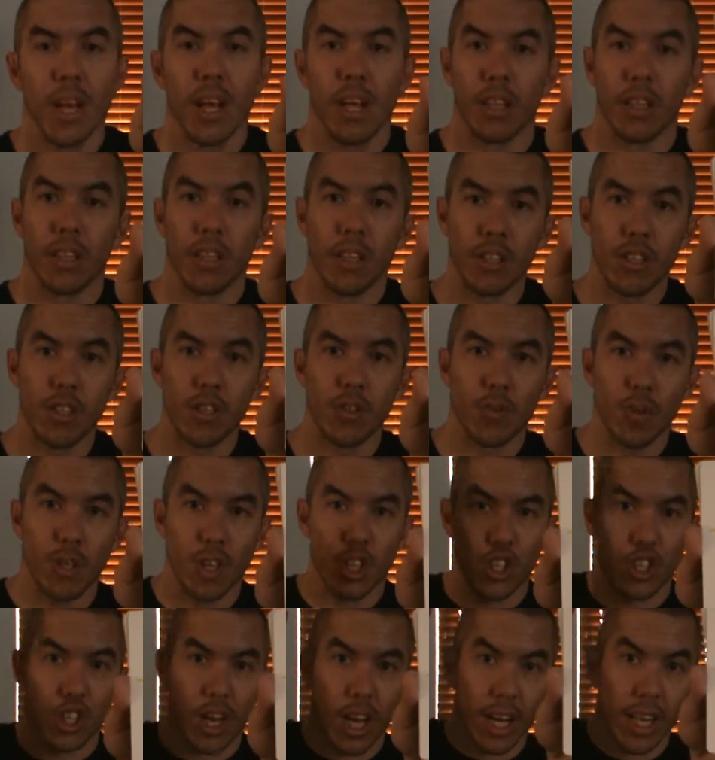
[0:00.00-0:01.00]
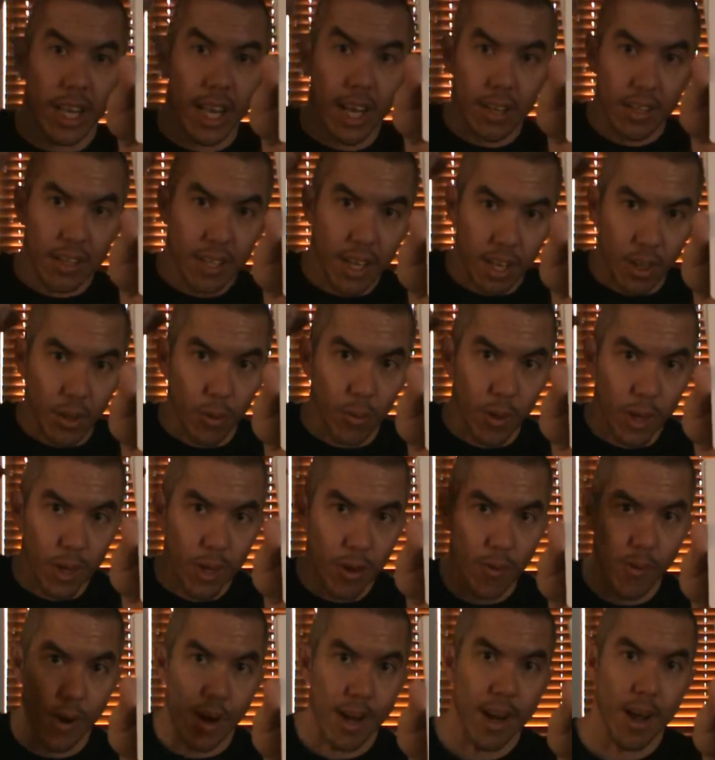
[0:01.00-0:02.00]
This is what's shining outside the
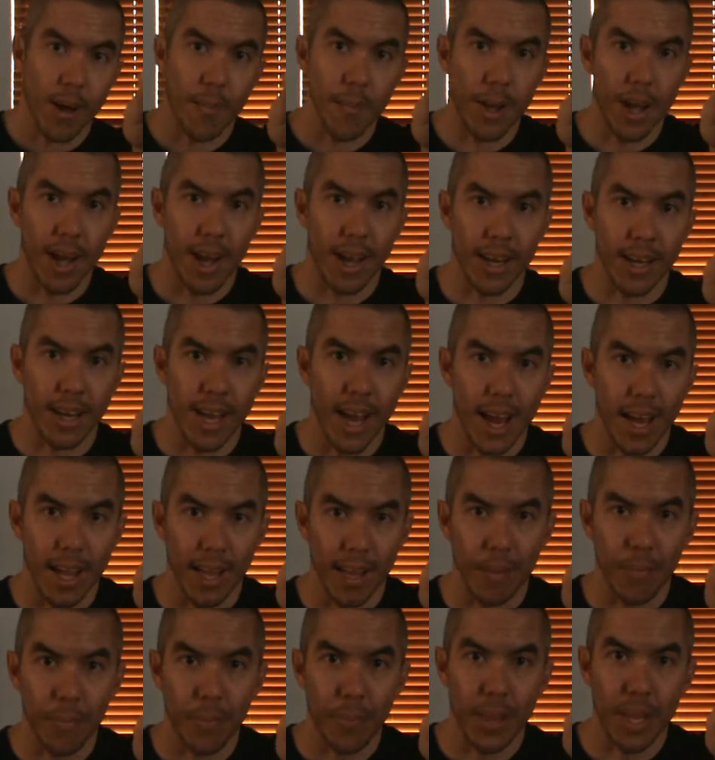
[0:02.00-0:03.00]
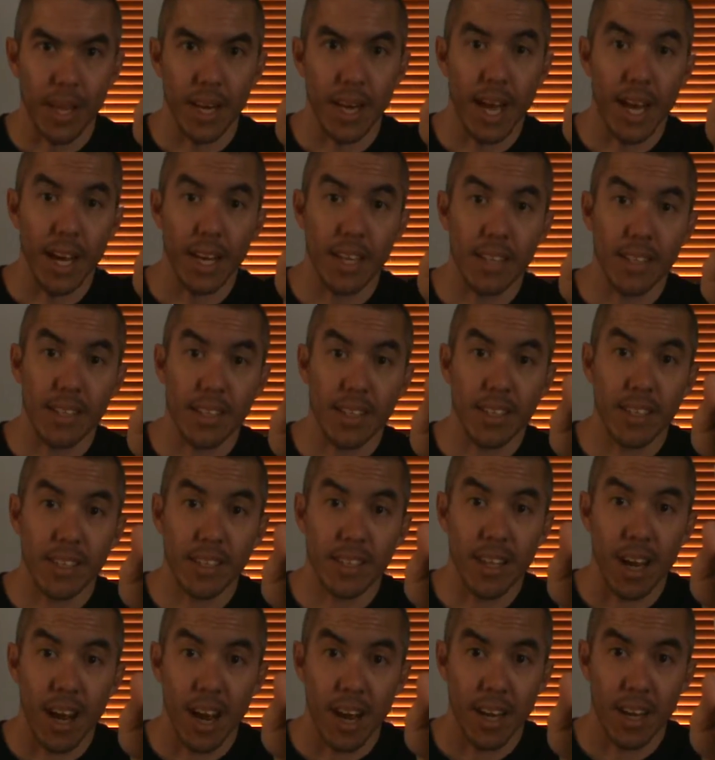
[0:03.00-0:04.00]
window right now behind Daddy, and that is the
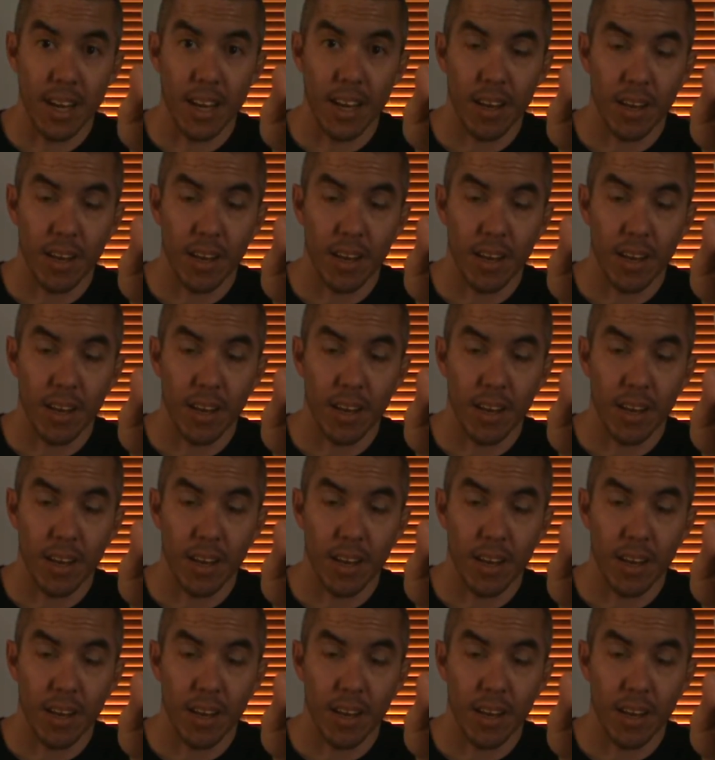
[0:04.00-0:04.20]
sun.